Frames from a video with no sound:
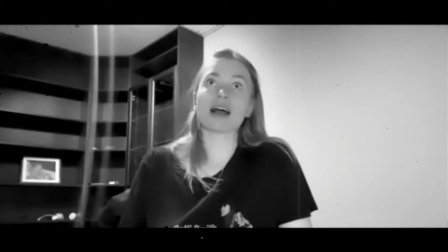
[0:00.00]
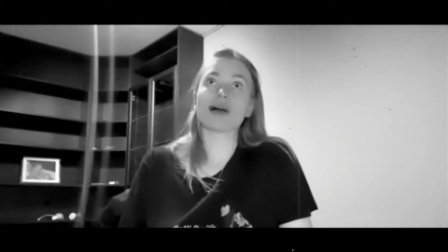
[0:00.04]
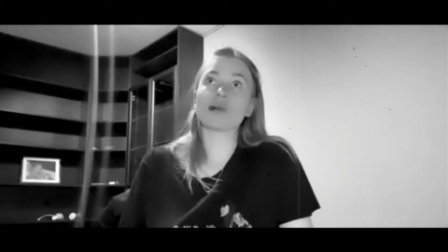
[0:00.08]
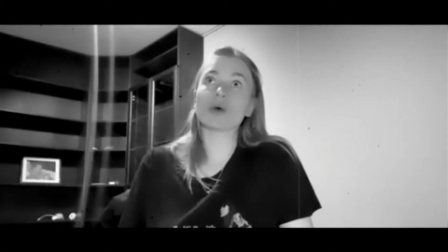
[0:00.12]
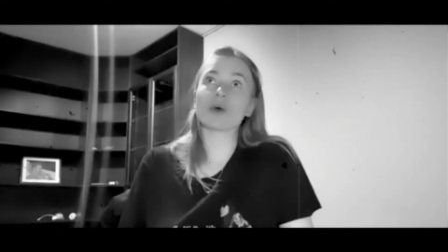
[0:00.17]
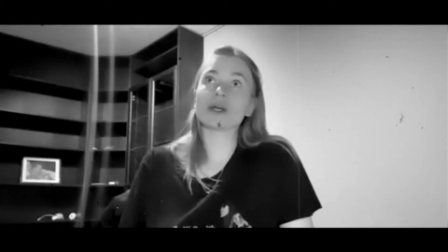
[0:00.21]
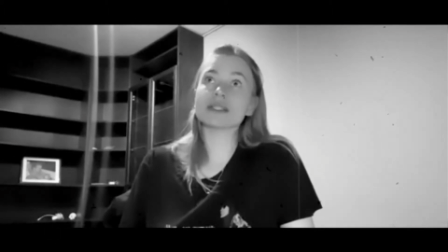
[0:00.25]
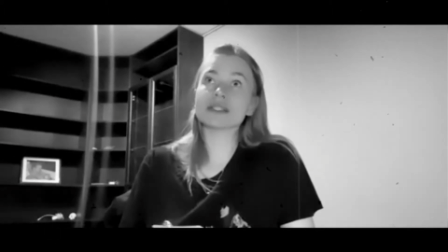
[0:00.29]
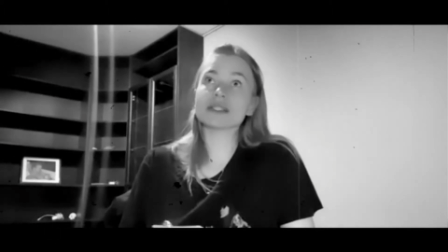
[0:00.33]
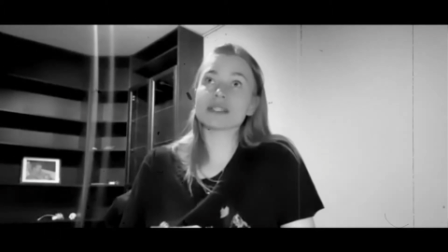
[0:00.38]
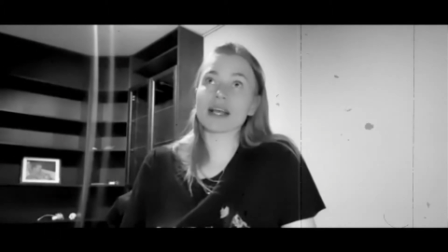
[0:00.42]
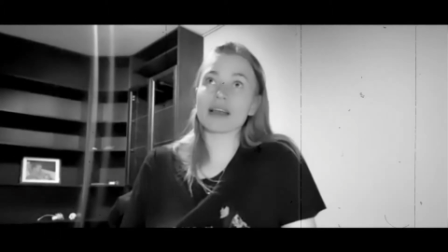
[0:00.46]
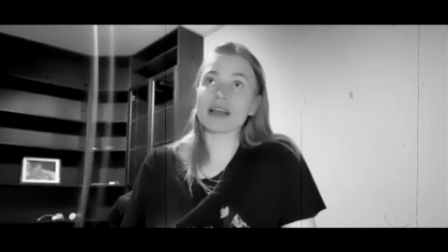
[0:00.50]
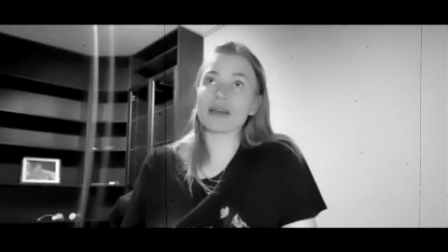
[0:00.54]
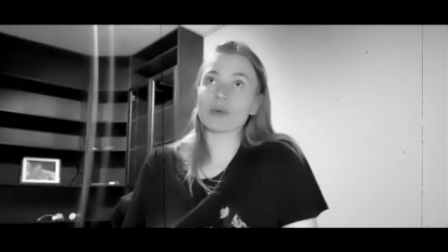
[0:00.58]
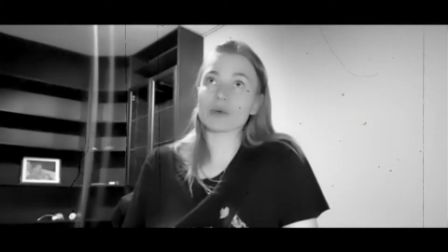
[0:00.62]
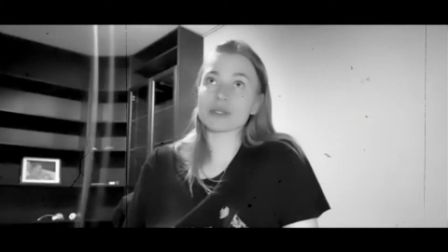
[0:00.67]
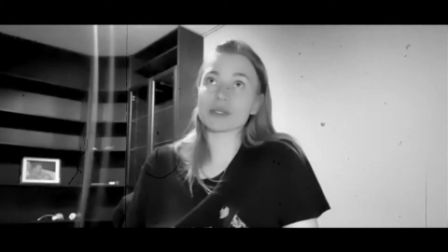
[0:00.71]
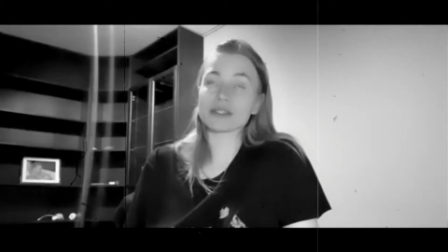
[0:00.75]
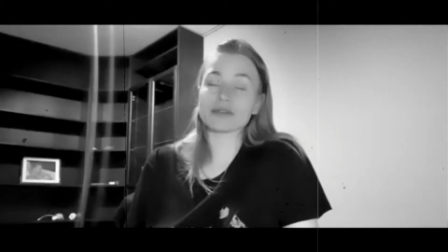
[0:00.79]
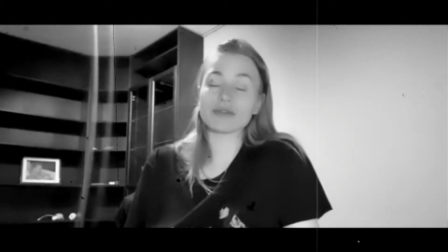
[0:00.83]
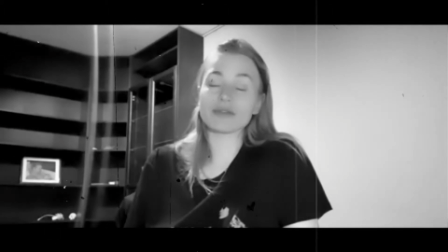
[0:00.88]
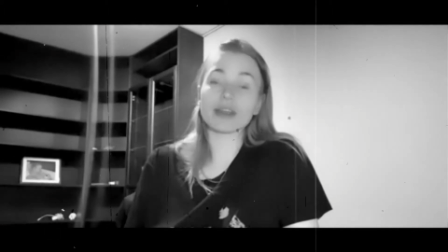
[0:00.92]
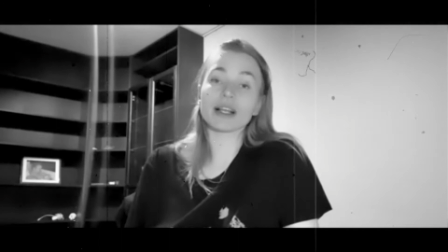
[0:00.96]
Once I
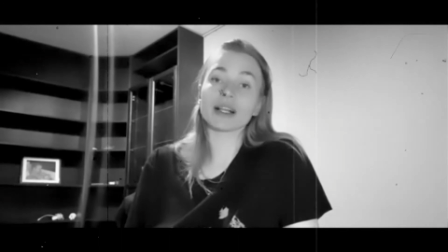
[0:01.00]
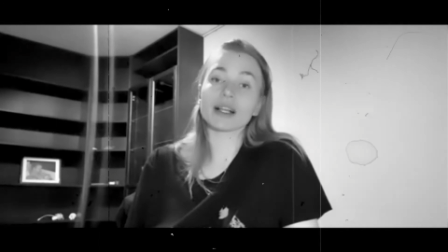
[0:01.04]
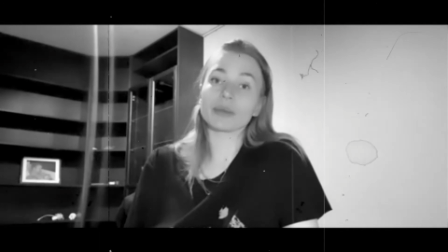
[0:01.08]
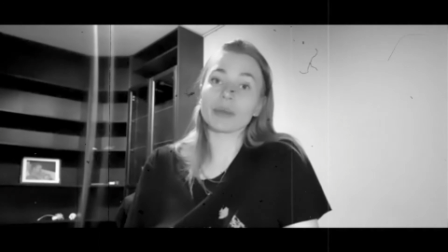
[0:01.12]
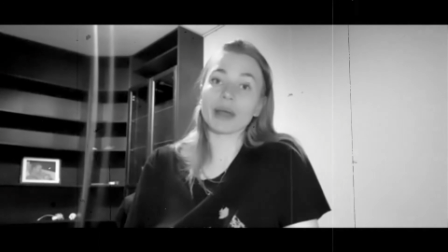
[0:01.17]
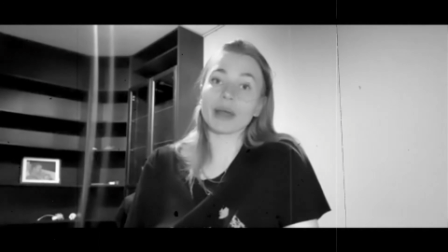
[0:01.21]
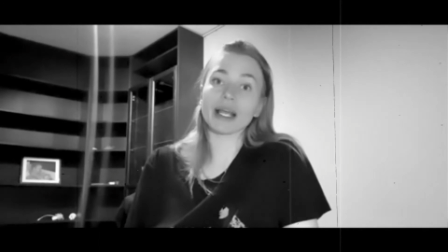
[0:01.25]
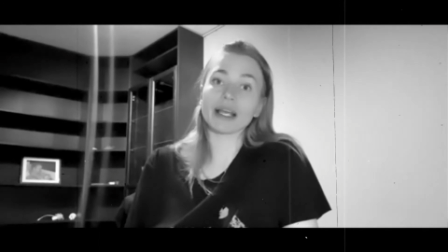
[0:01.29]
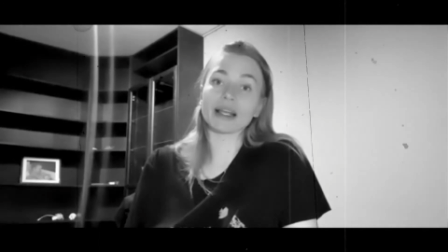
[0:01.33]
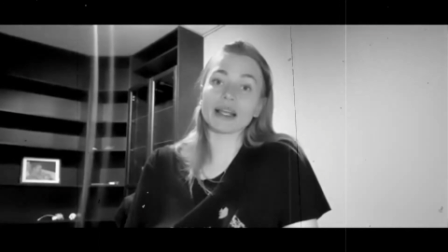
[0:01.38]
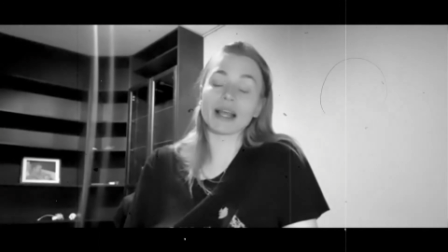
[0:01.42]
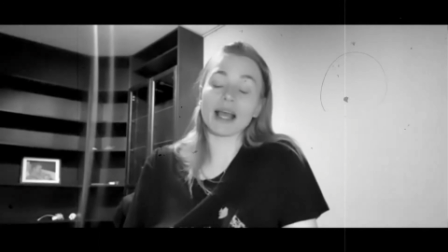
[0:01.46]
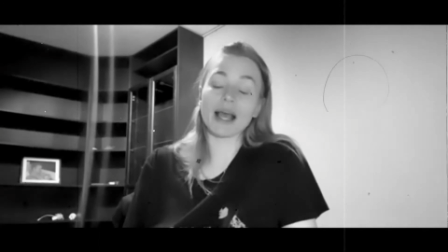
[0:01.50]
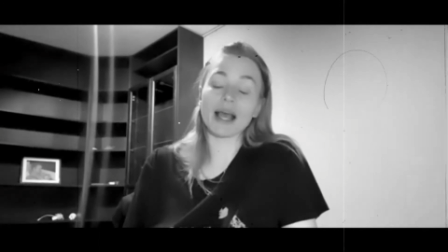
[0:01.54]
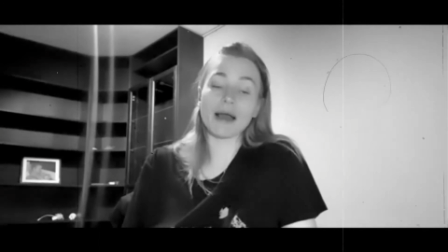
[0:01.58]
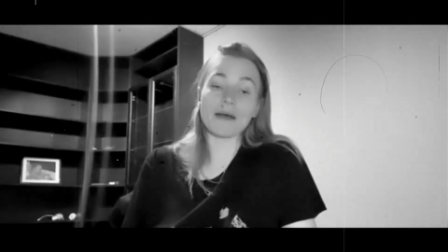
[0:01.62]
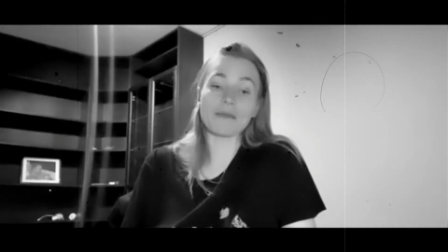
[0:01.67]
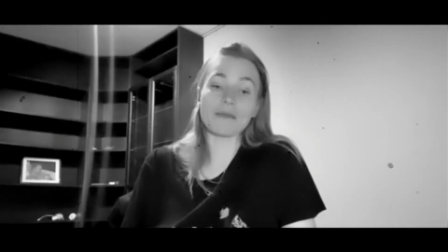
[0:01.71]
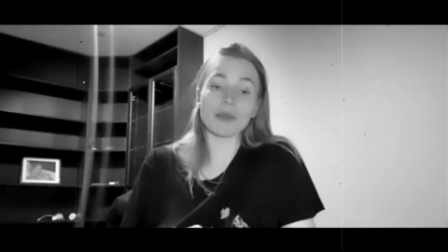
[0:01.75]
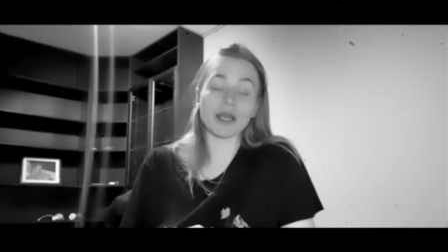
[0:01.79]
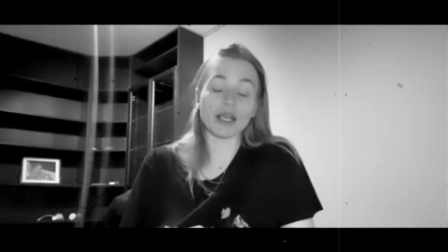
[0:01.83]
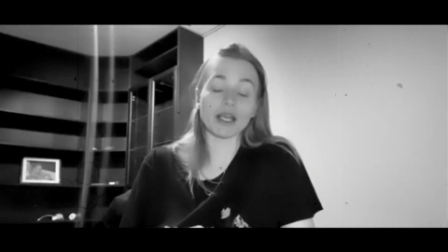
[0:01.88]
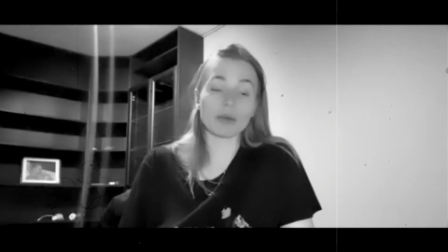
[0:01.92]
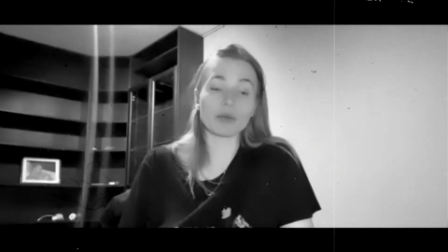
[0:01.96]
was filming
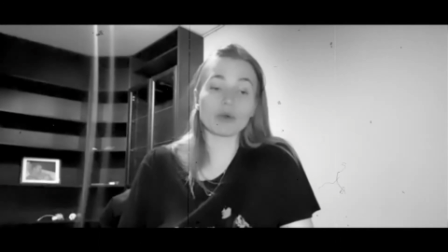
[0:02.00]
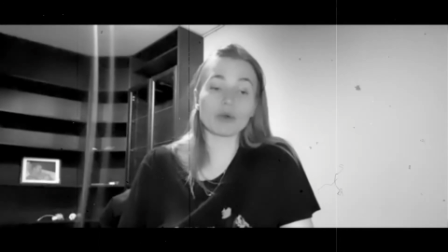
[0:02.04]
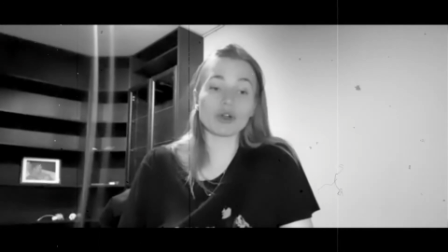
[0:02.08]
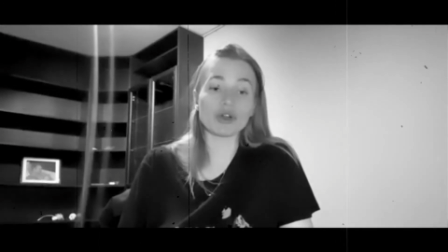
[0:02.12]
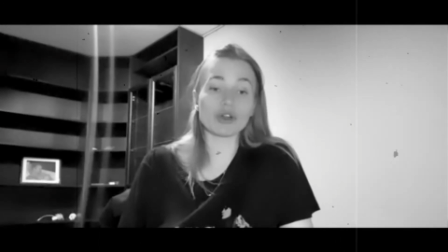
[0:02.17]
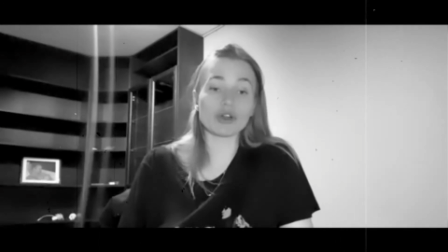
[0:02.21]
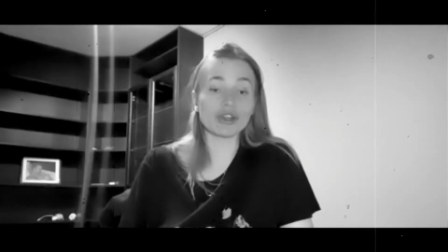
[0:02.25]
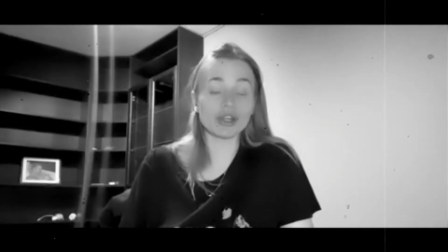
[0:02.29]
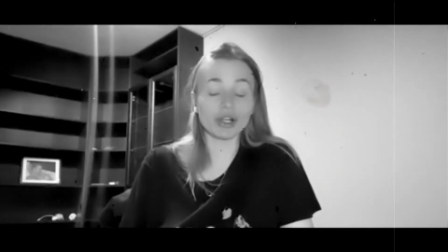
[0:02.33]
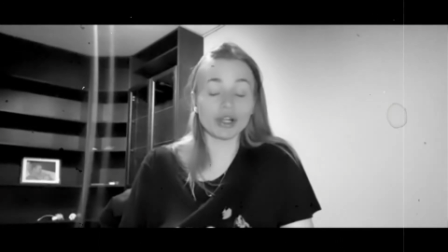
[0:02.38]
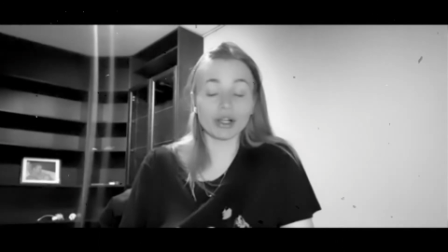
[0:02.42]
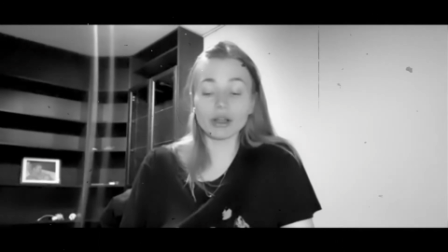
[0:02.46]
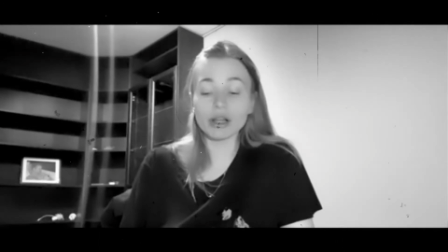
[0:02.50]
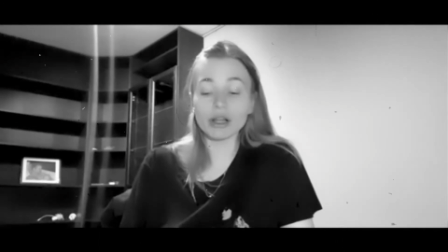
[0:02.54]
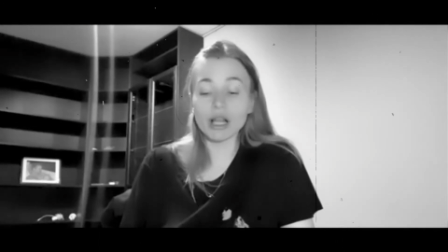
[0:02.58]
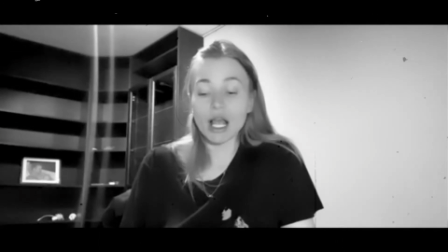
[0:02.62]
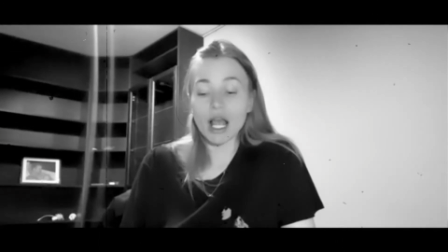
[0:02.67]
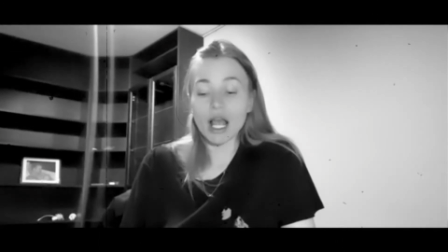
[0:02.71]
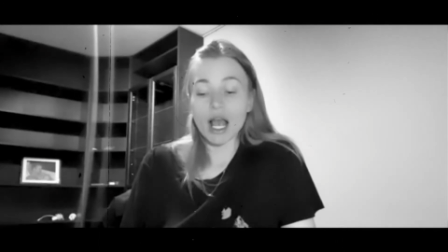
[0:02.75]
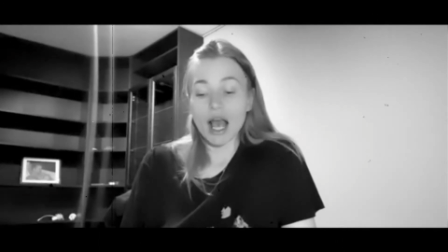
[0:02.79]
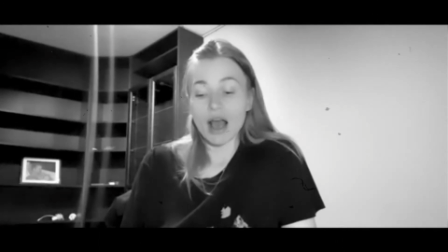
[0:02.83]
a commercial